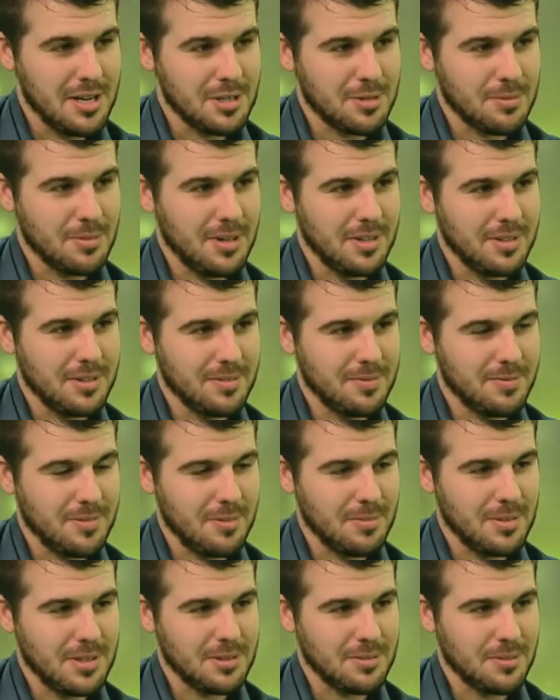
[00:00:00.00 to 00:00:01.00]
as well
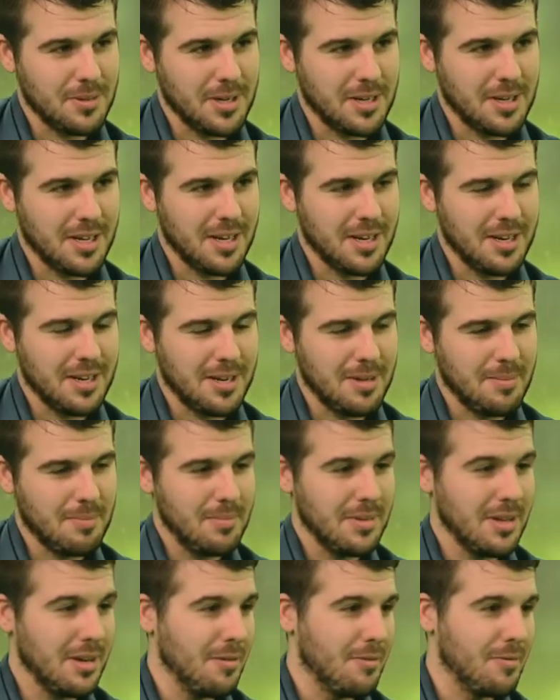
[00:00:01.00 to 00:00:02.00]
from last weekend,
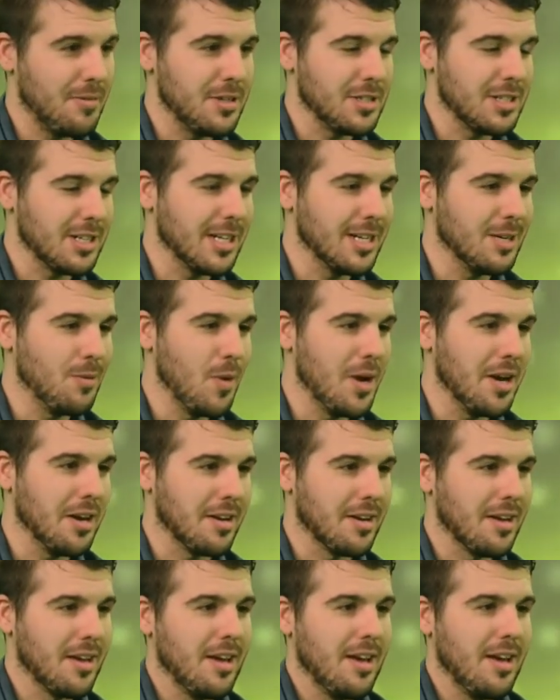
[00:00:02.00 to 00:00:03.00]
first league win.
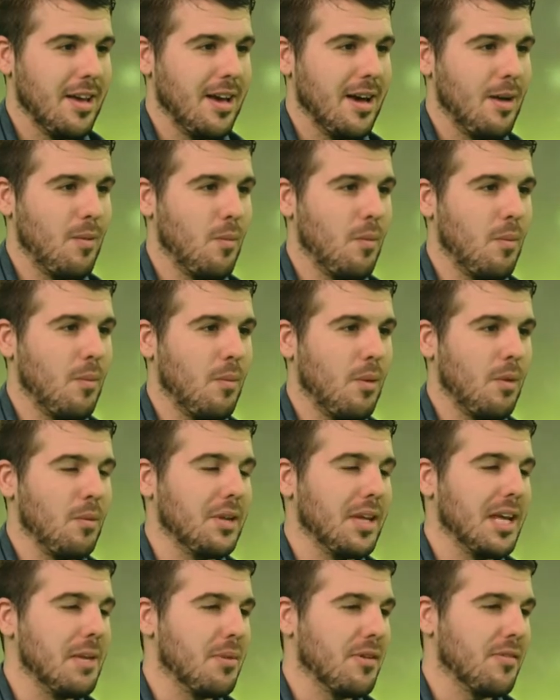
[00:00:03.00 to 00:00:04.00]
What will
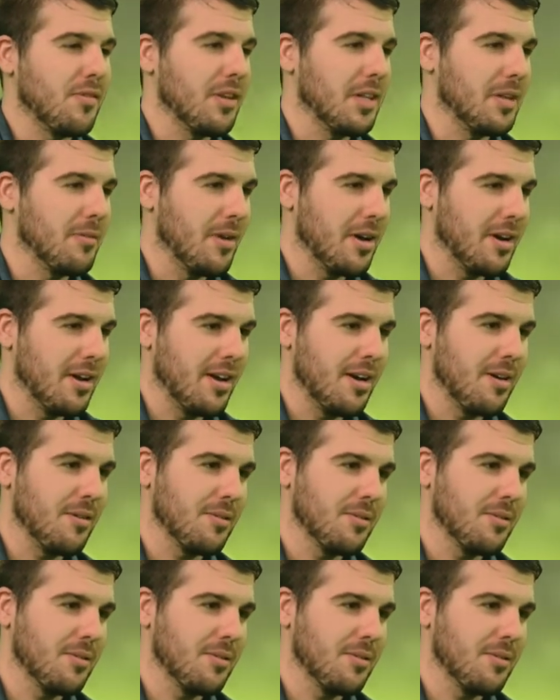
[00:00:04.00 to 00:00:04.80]
he be feeling right now?